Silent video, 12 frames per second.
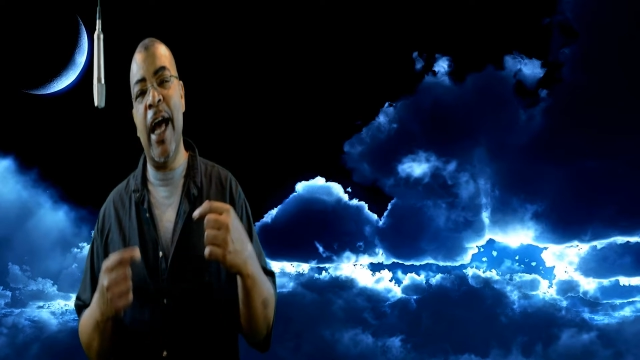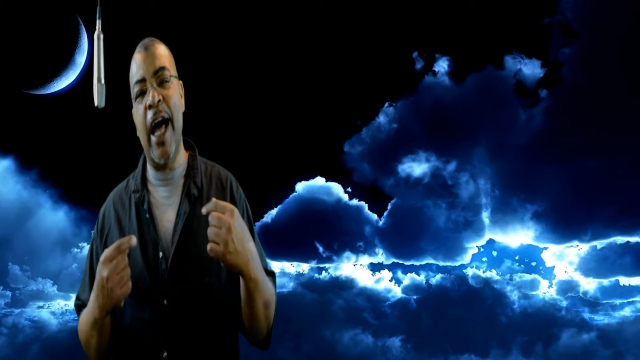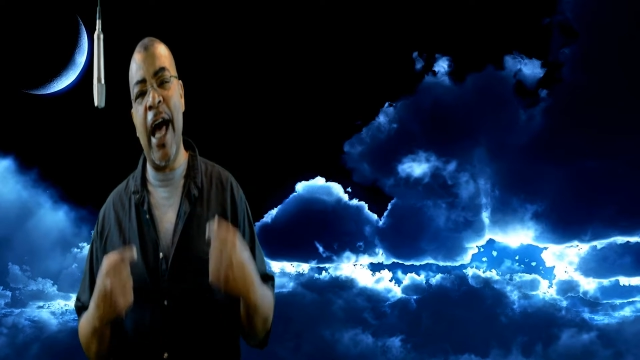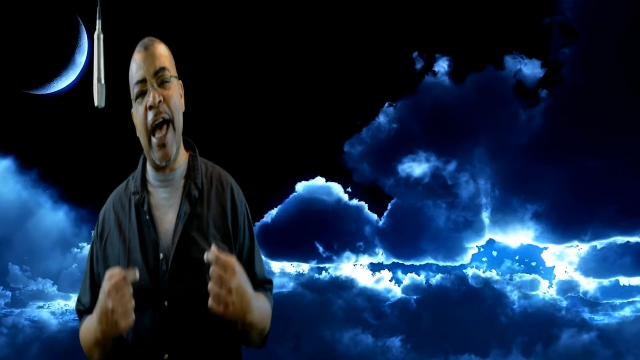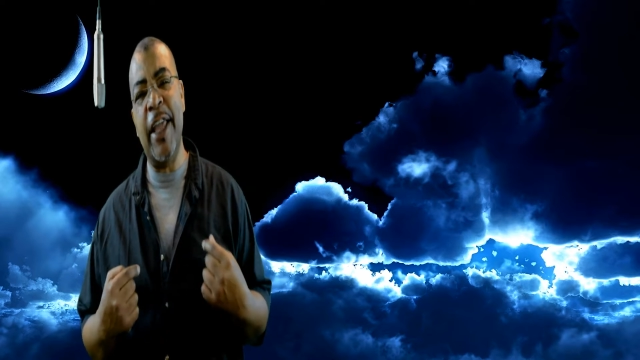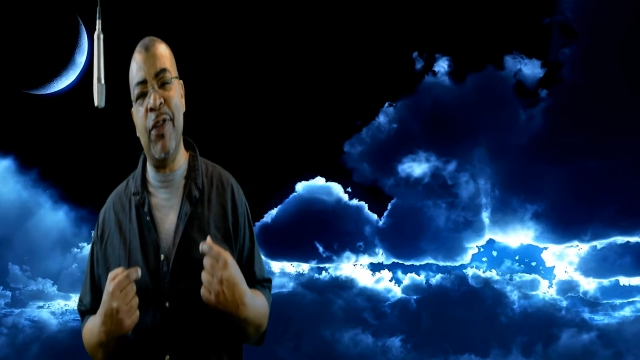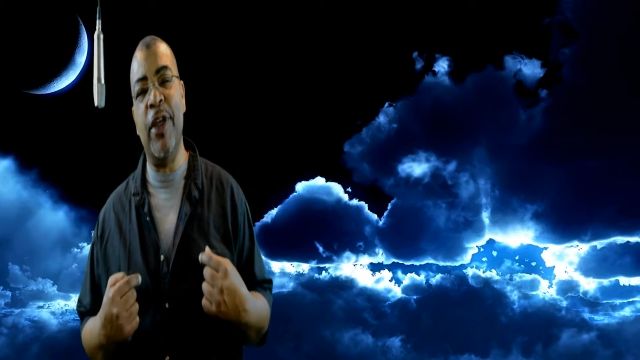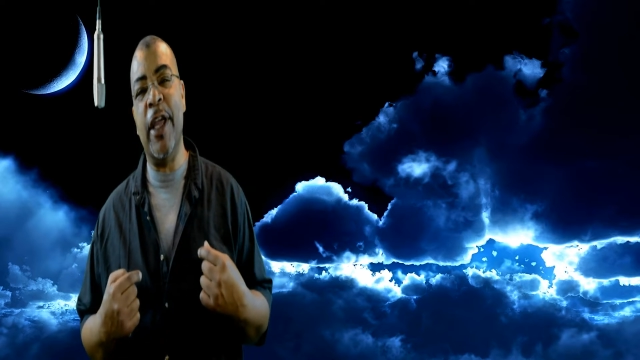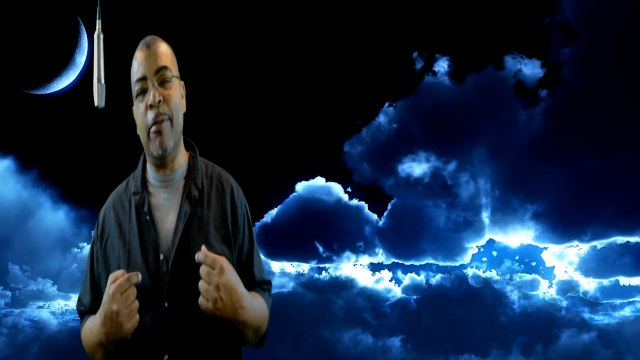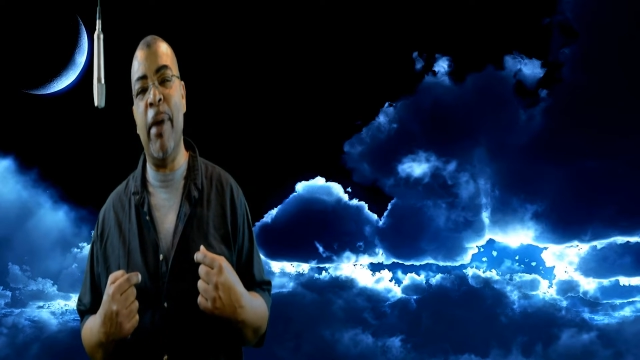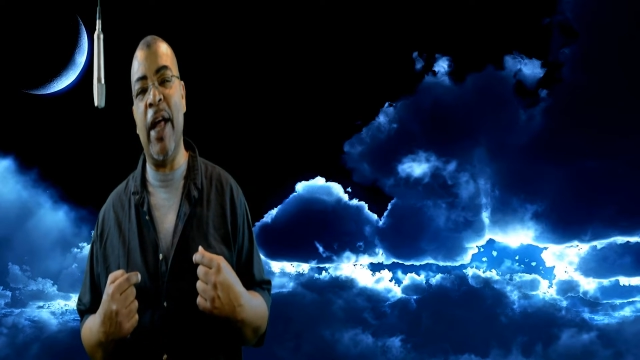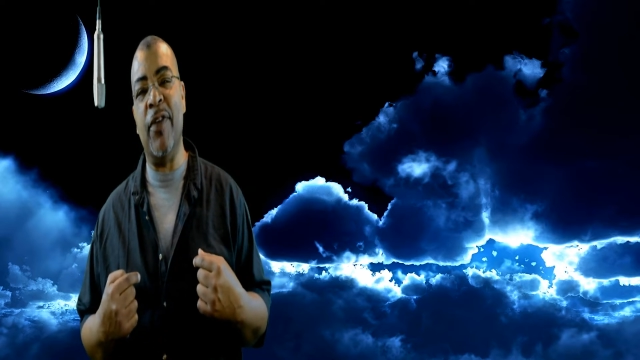I think
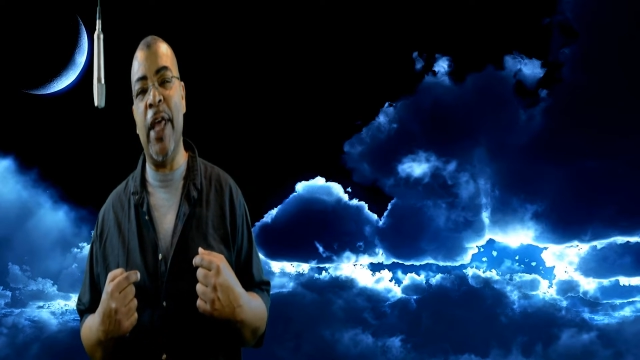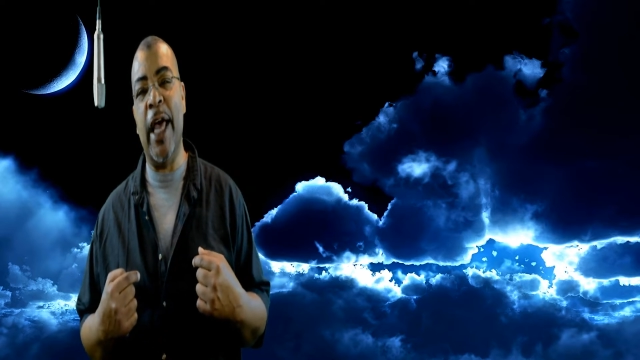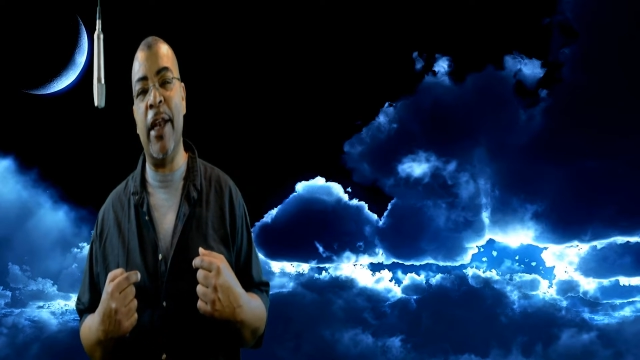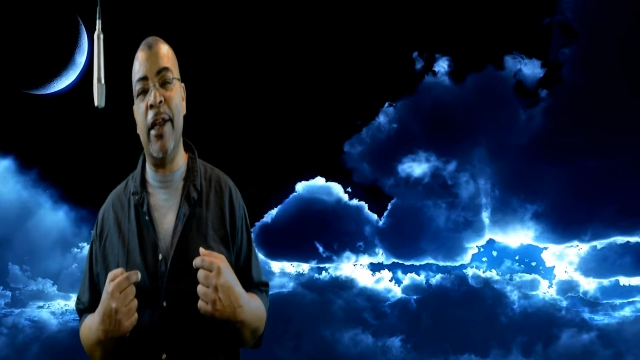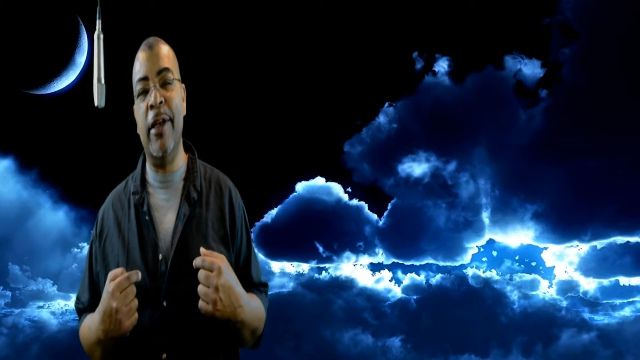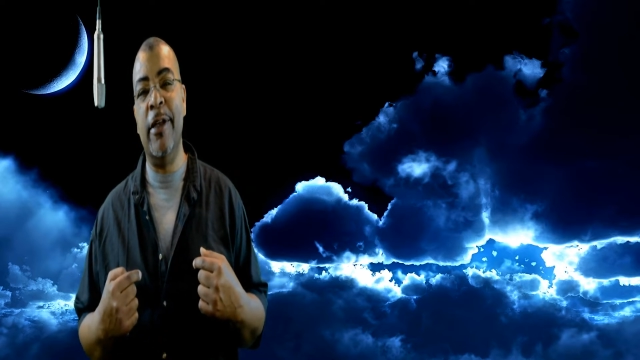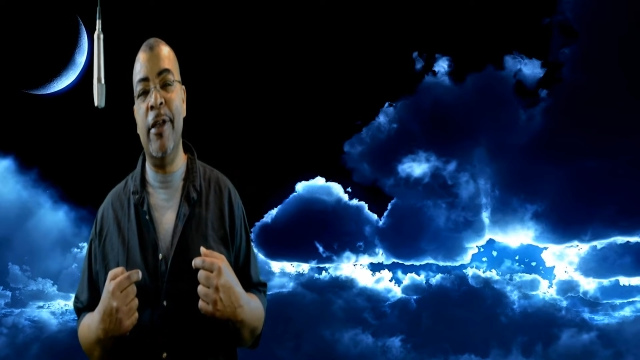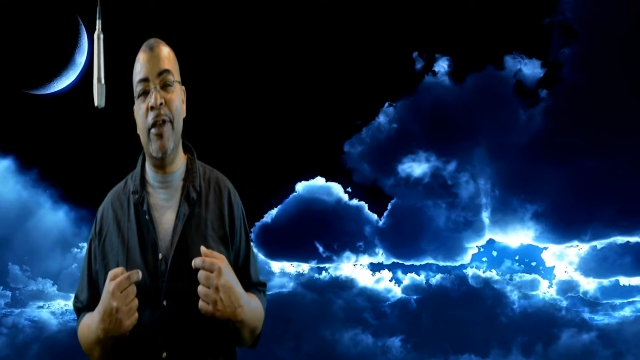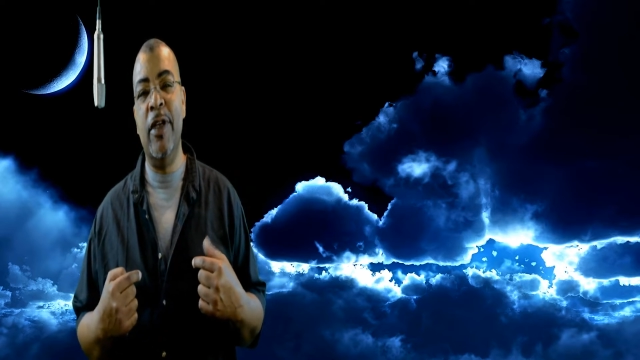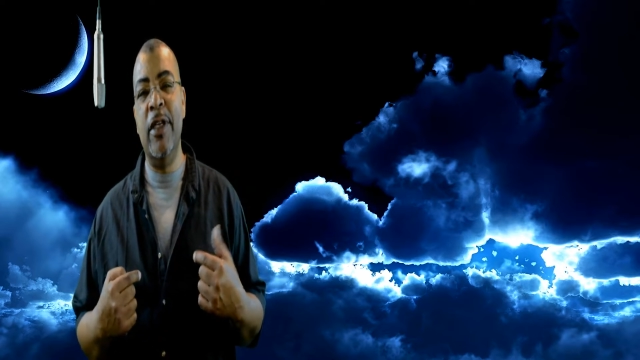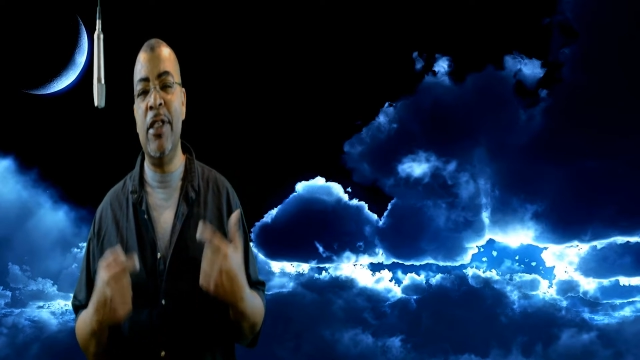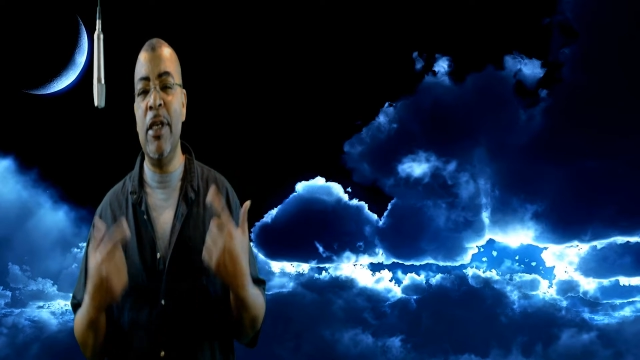about that.
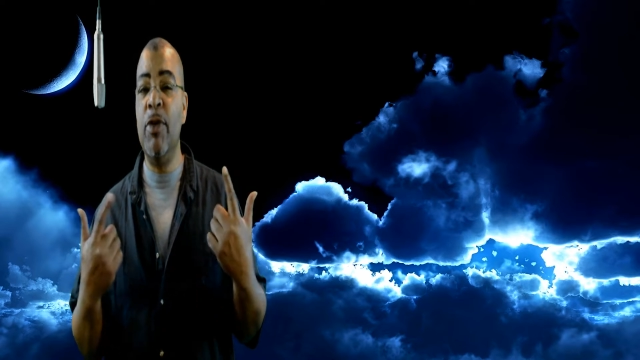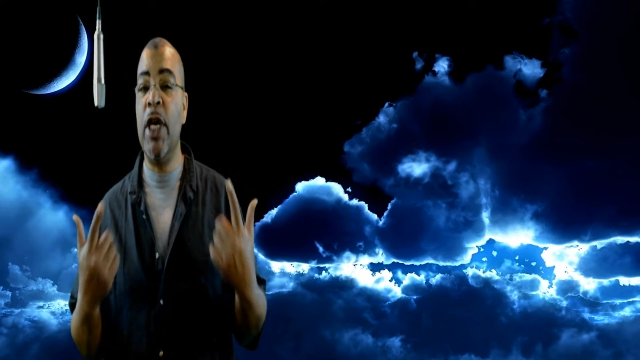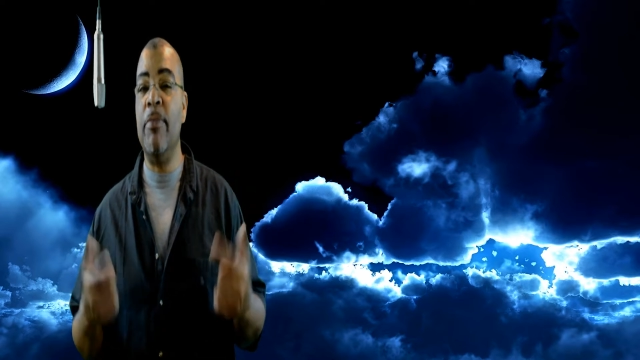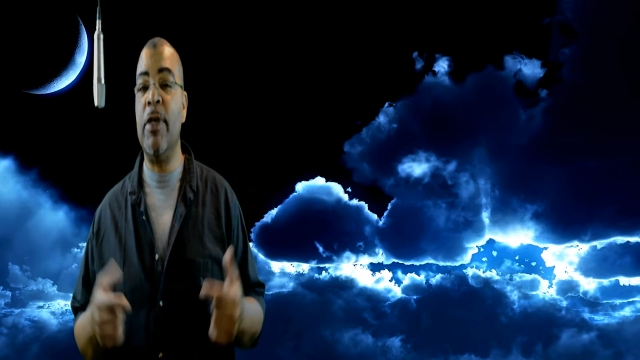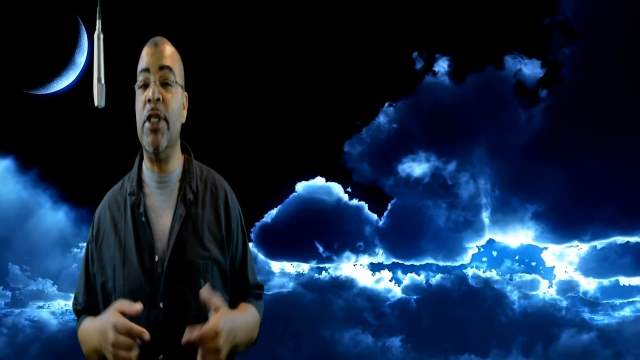Sometimes